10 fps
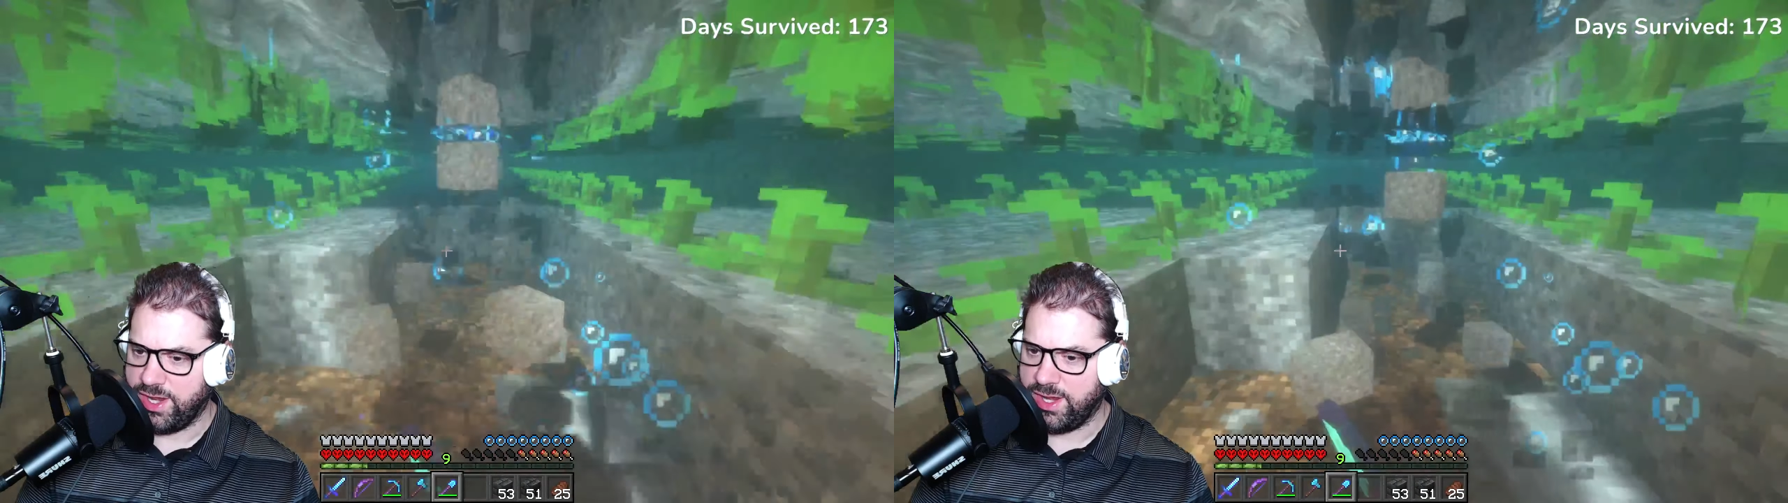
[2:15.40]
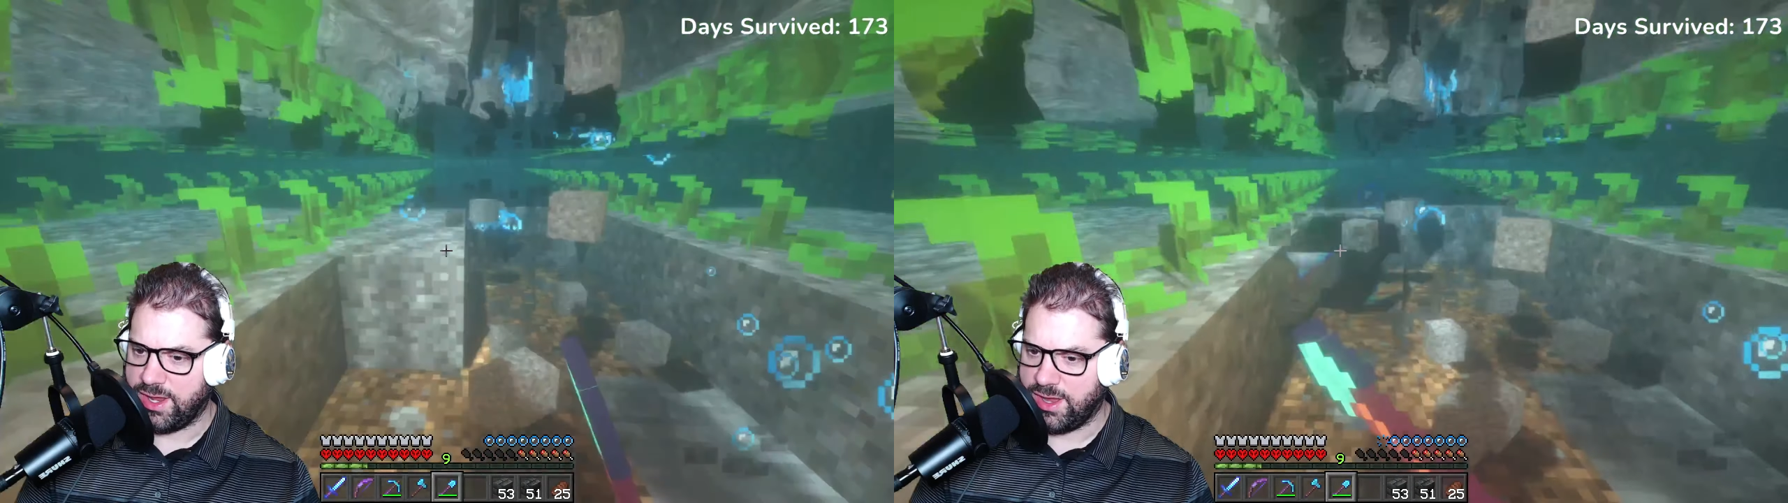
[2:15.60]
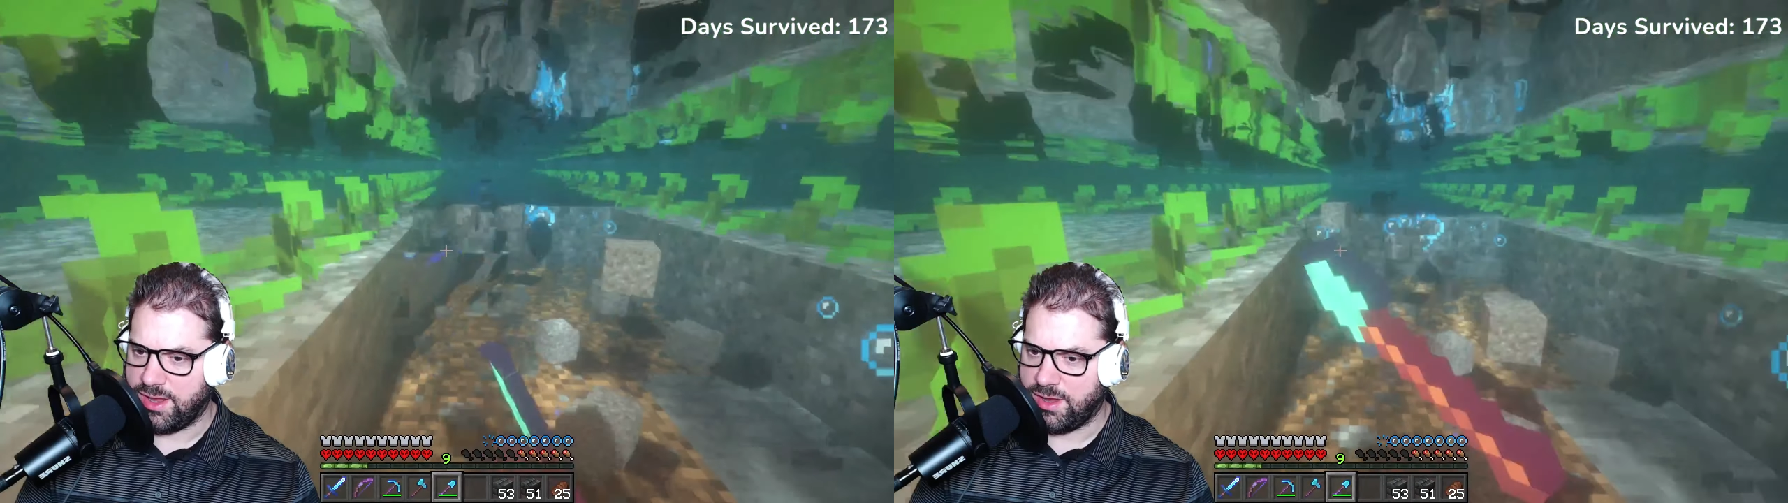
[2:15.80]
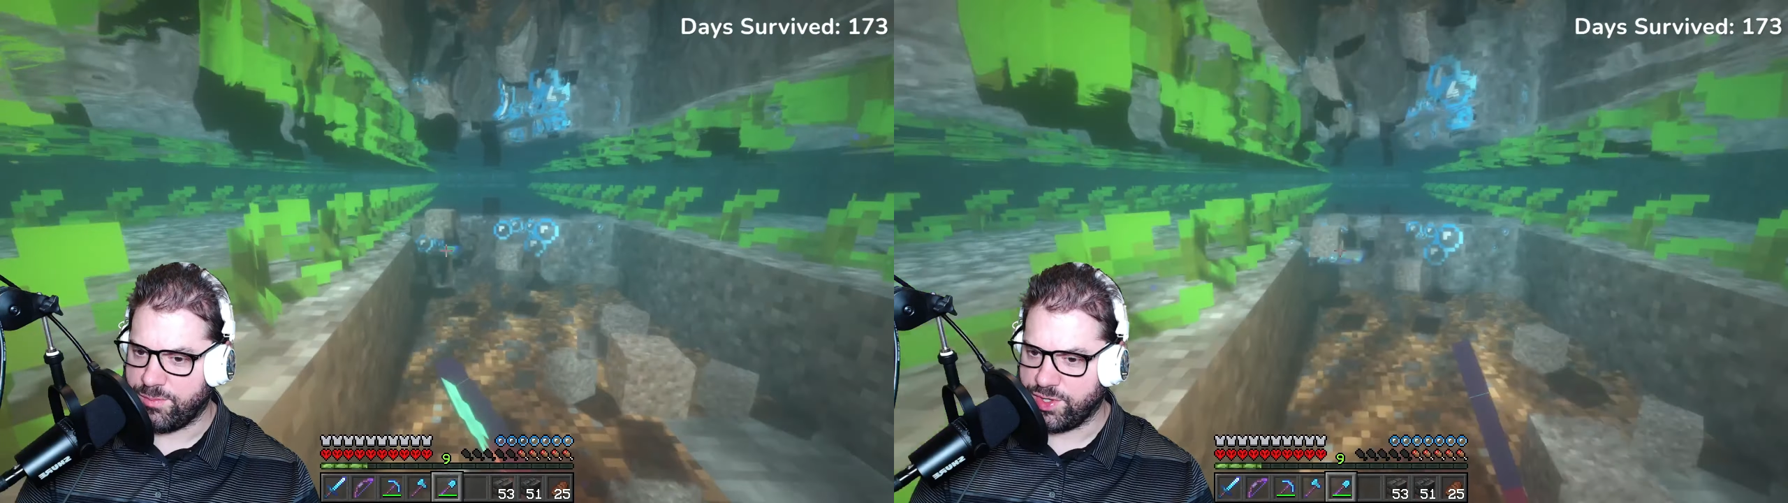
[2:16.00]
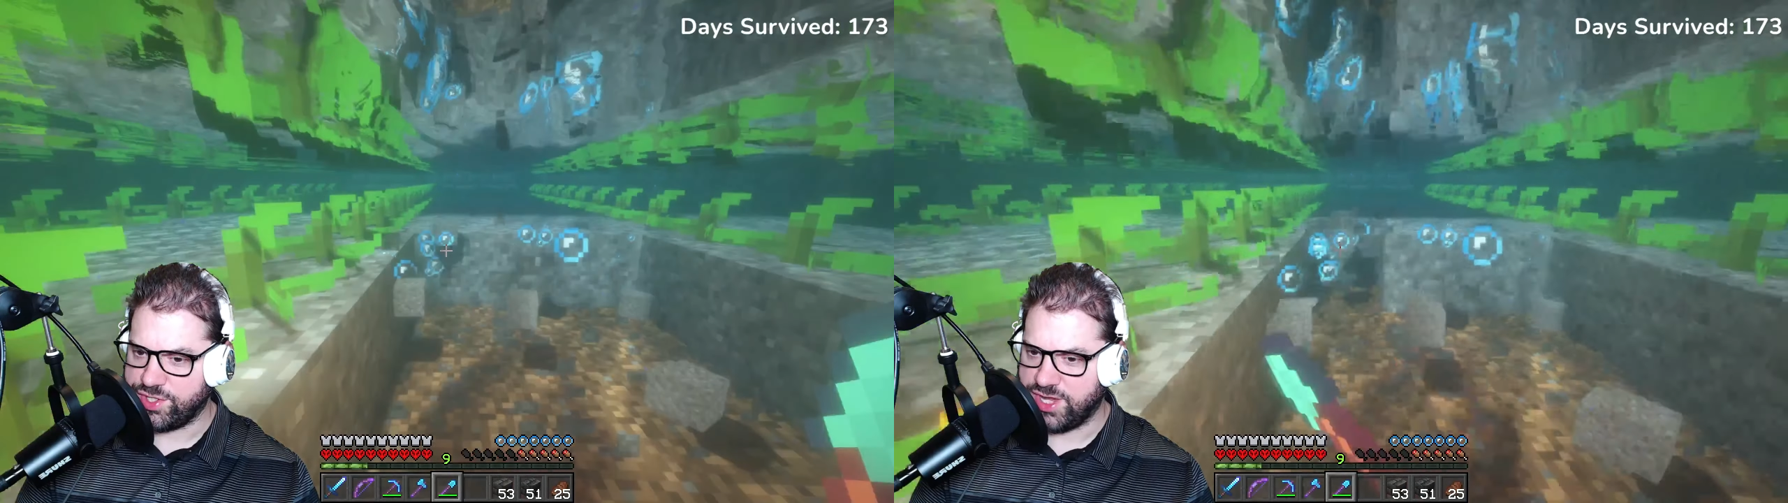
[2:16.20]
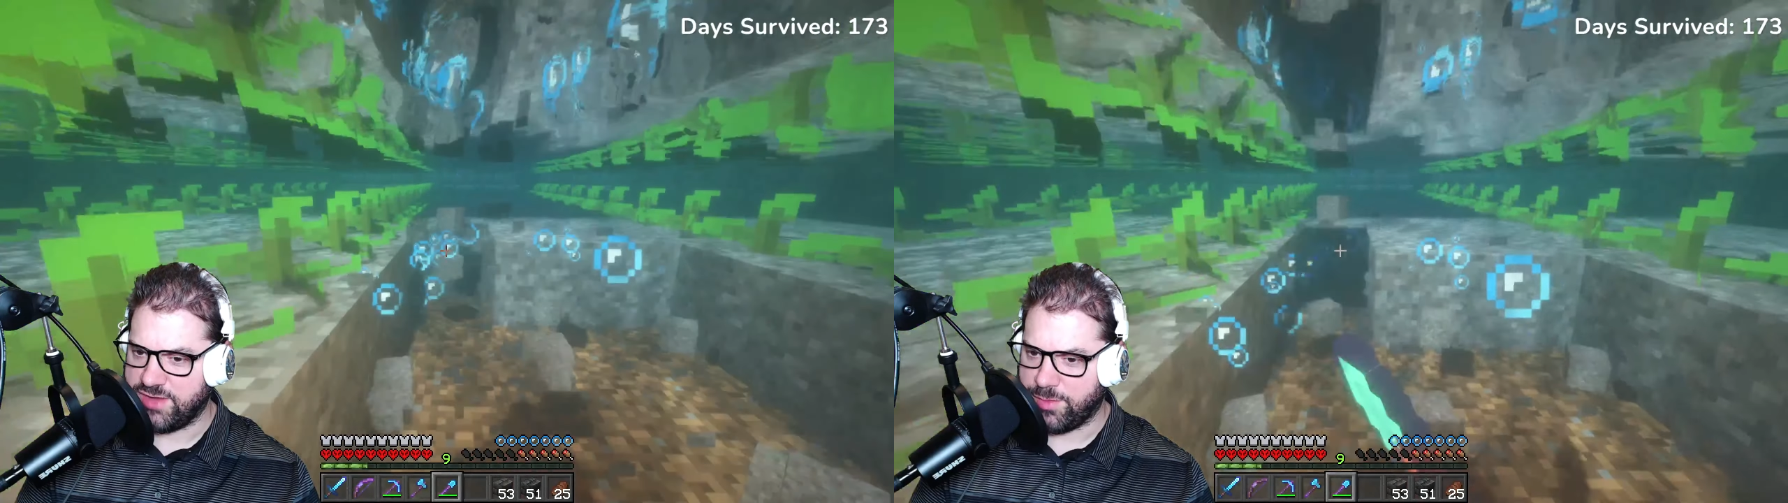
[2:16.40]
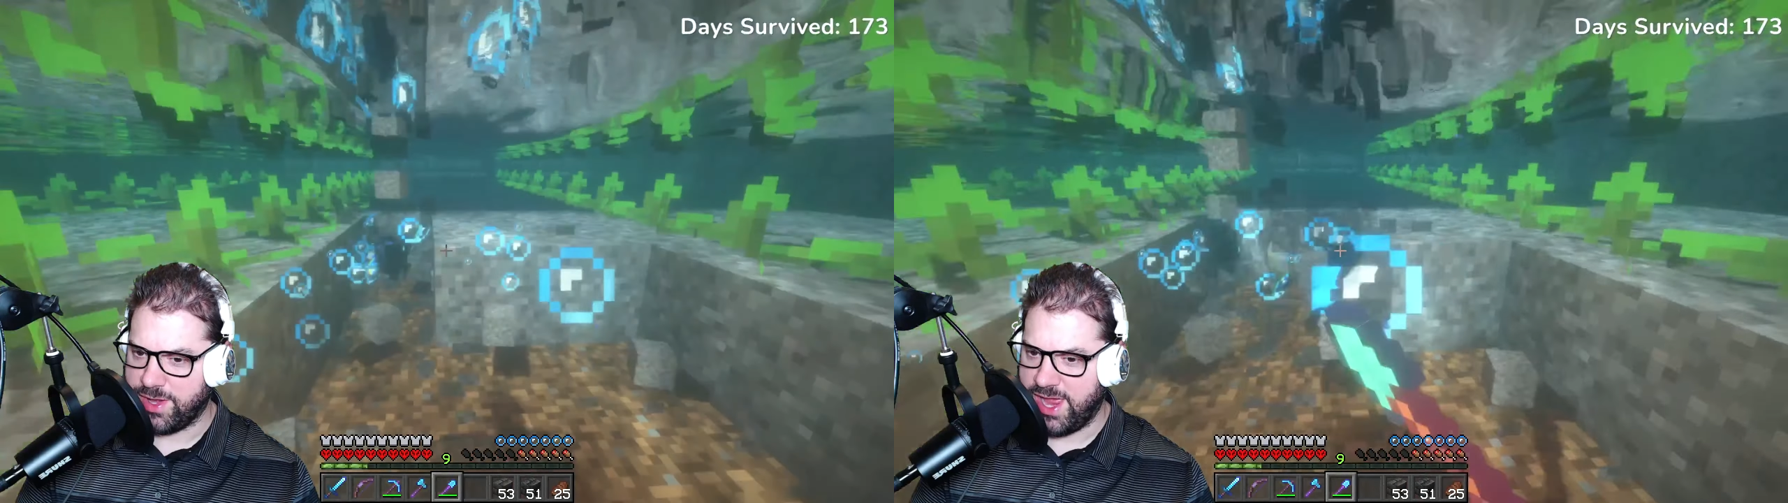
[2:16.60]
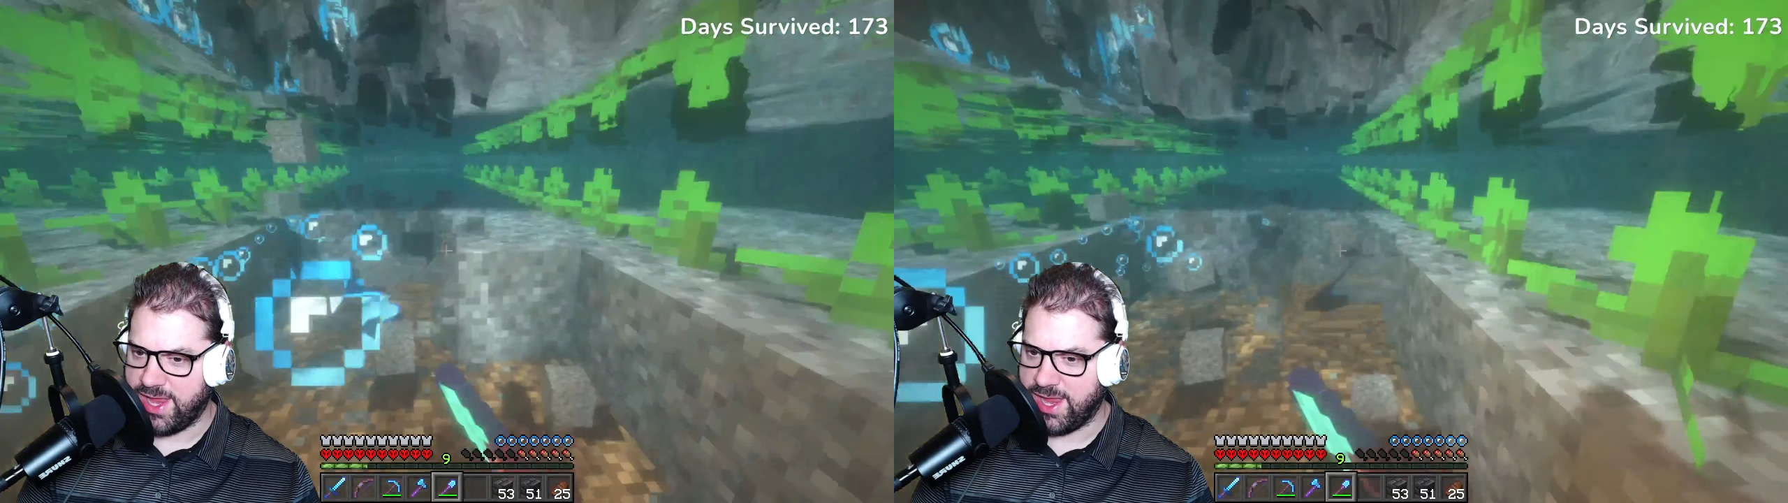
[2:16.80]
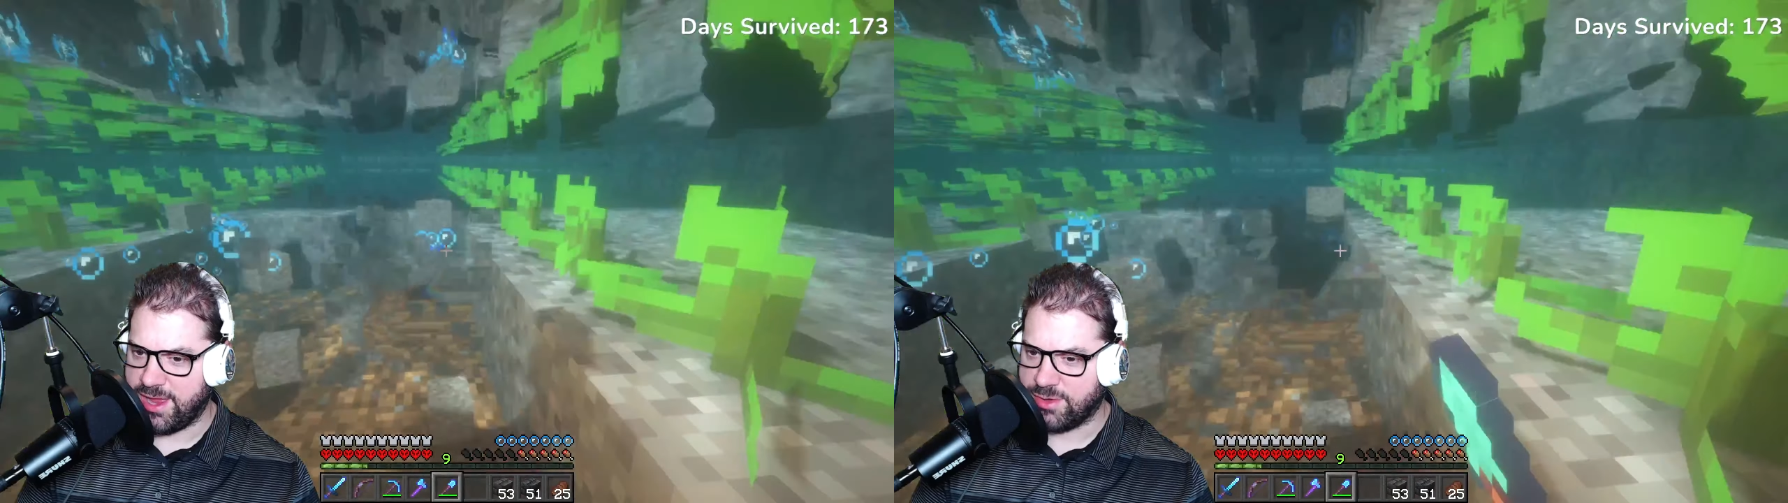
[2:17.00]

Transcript: appreciate everybody hanging out,